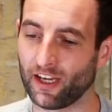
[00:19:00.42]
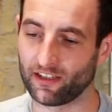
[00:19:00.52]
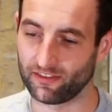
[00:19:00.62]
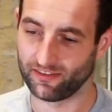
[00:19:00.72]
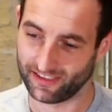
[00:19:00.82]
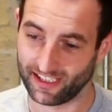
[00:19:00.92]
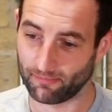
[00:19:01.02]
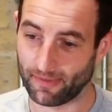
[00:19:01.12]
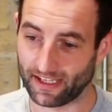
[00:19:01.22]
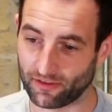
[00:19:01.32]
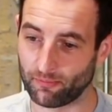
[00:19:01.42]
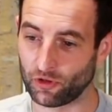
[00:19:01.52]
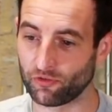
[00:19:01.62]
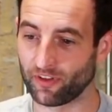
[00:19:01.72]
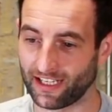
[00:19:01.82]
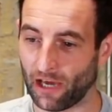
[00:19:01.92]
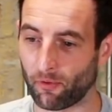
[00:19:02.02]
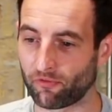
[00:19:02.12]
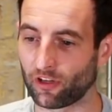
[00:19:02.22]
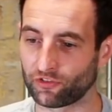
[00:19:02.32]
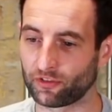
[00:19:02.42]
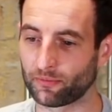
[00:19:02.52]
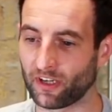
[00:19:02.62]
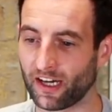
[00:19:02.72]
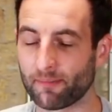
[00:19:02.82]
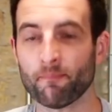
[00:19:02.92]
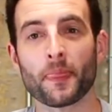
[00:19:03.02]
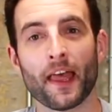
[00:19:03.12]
and didn't make the move, and now we've lost some time.